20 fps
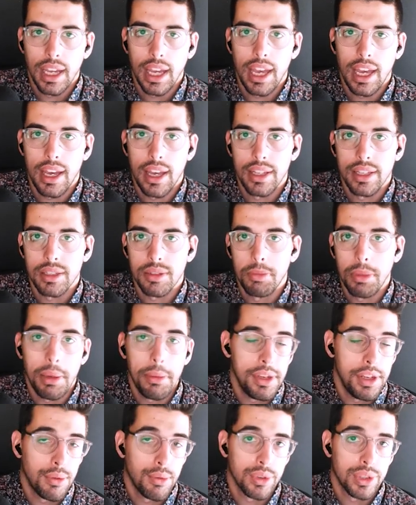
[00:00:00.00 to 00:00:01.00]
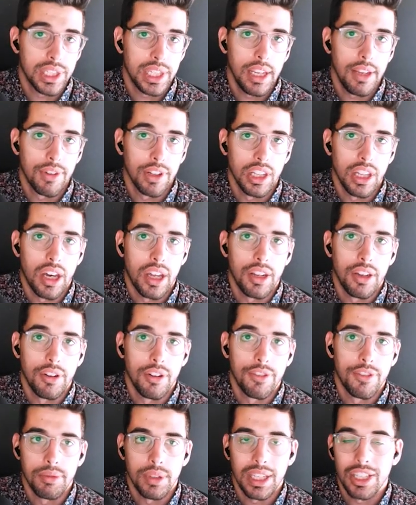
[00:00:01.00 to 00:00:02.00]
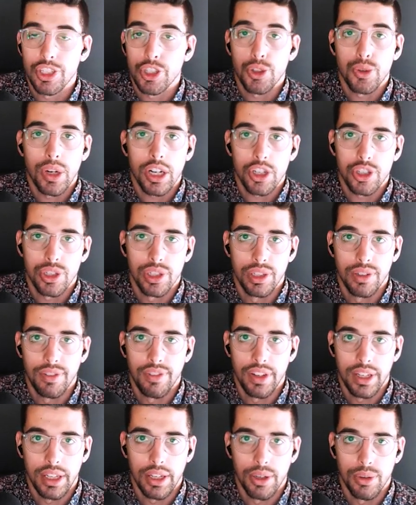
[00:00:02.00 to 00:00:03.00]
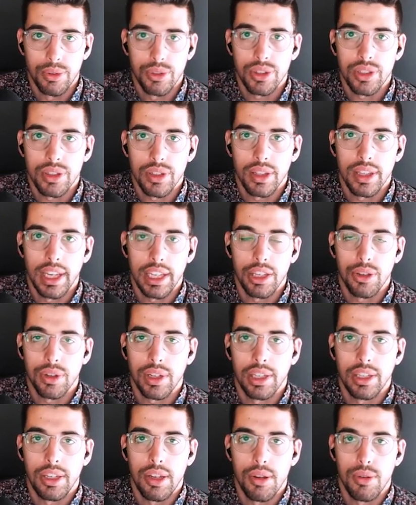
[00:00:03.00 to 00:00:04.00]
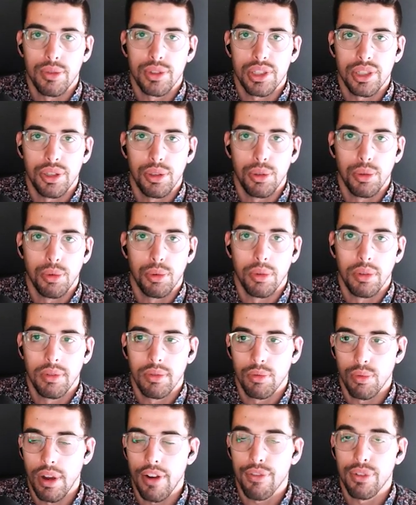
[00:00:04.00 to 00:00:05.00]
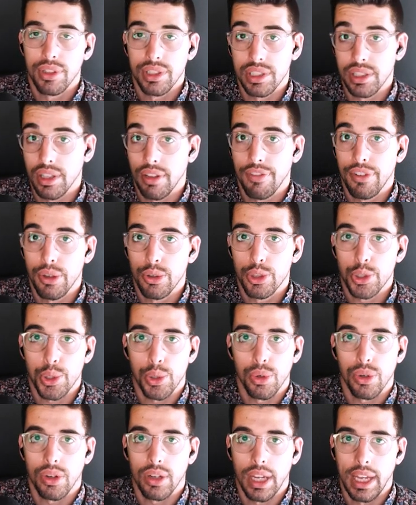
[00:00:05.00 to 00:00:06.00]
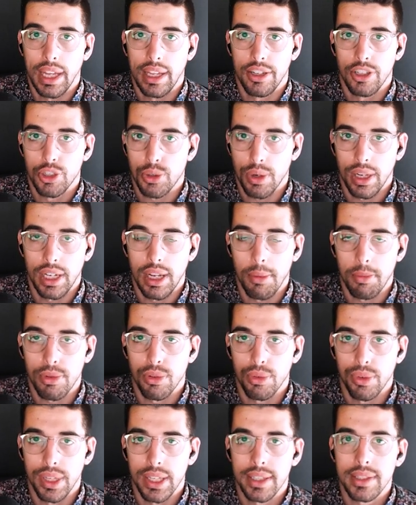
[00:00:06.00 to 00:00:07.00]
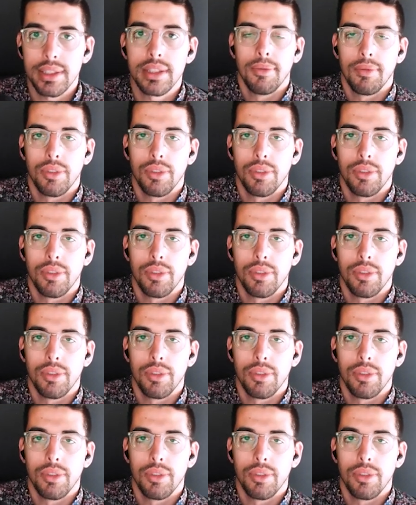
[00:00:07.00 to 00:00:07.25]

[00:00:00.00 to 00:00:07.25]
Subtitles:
And maybe you receive a lot of instruction videos that you can use to reference in the future and train employees.